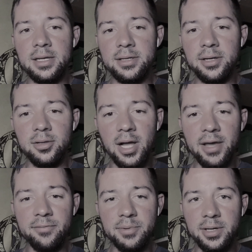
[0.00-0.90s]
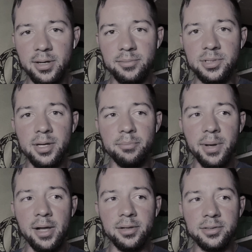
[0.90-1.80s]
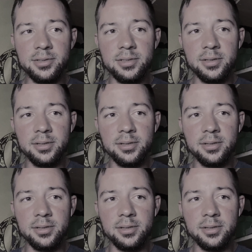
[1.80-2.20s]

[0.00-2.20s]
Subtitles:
until life becomes unbalanced,